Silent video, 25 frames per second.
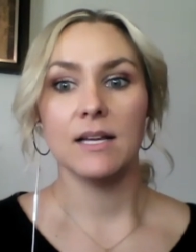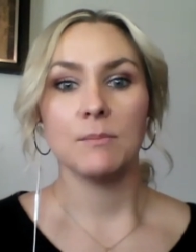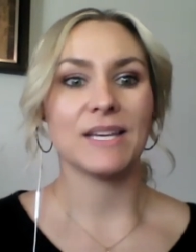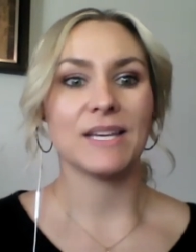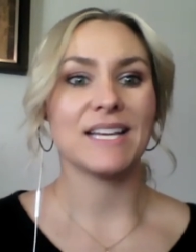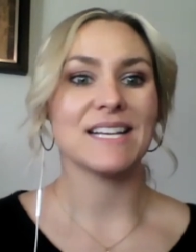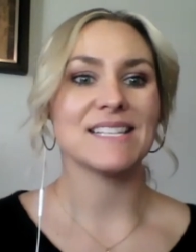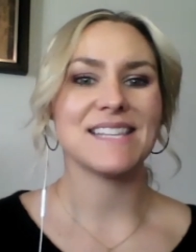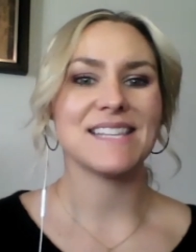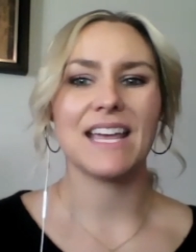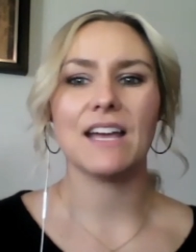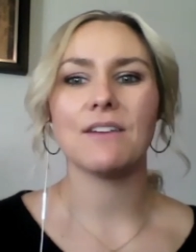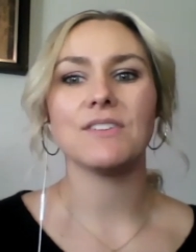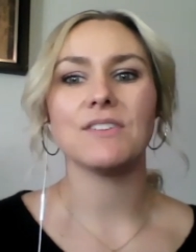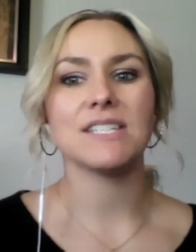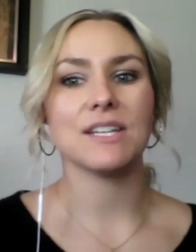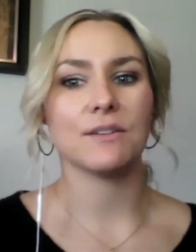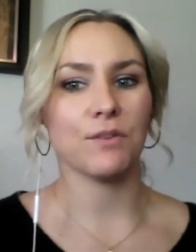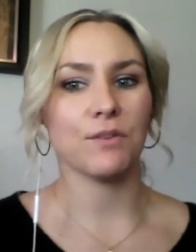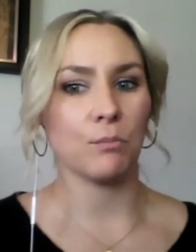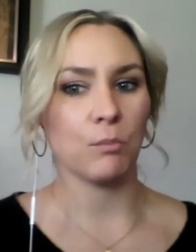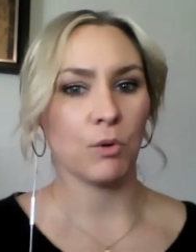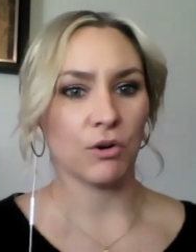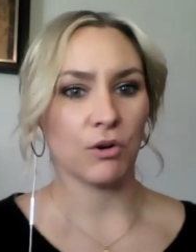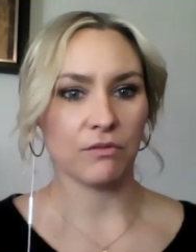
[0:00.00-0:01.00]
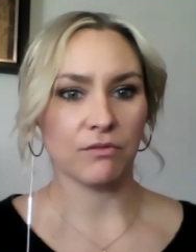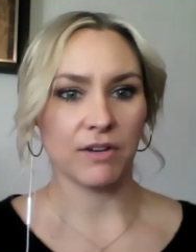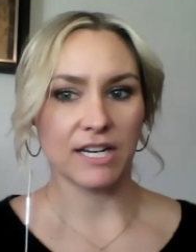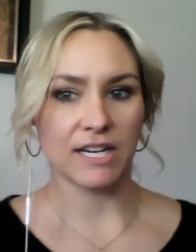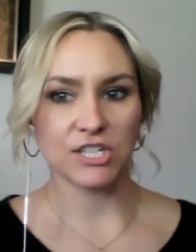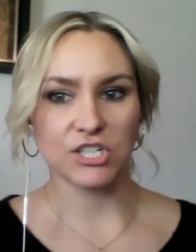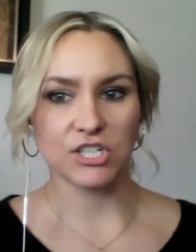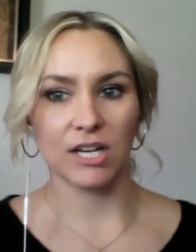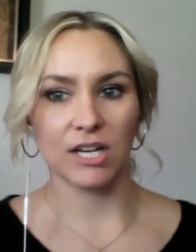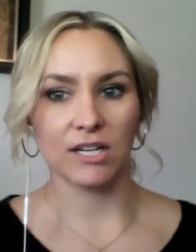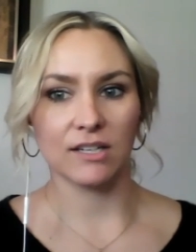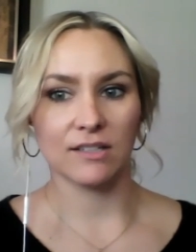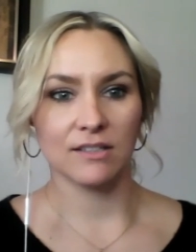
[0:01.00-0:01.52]
because they have a different
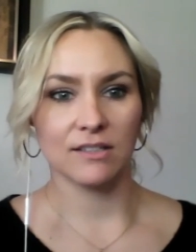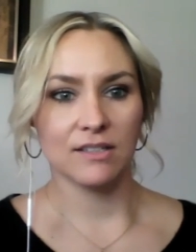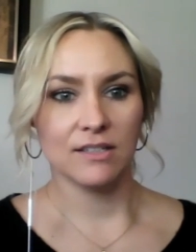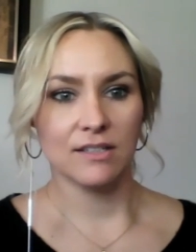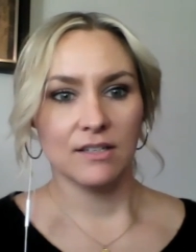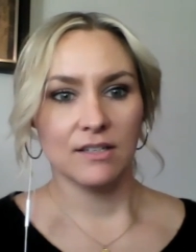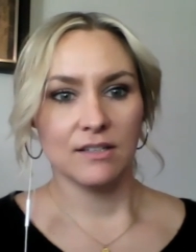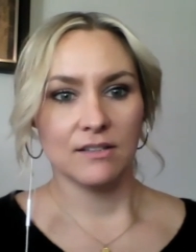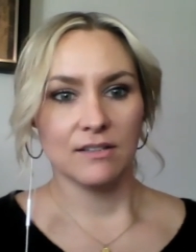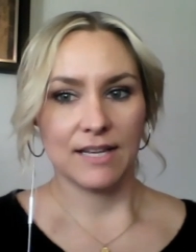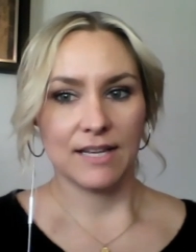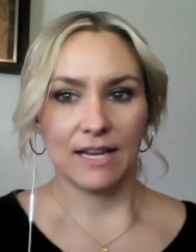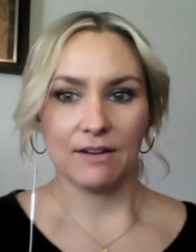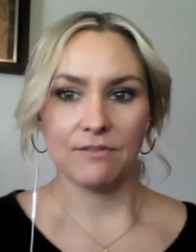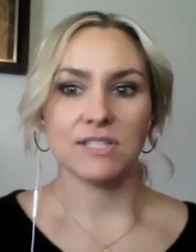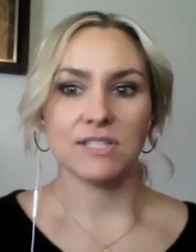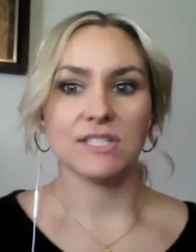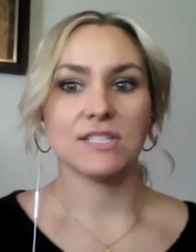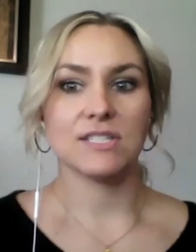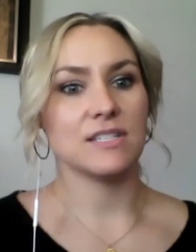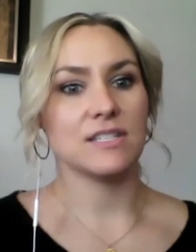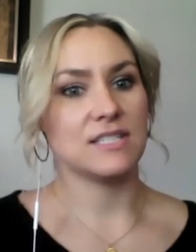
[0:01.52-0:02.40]
motivation they have a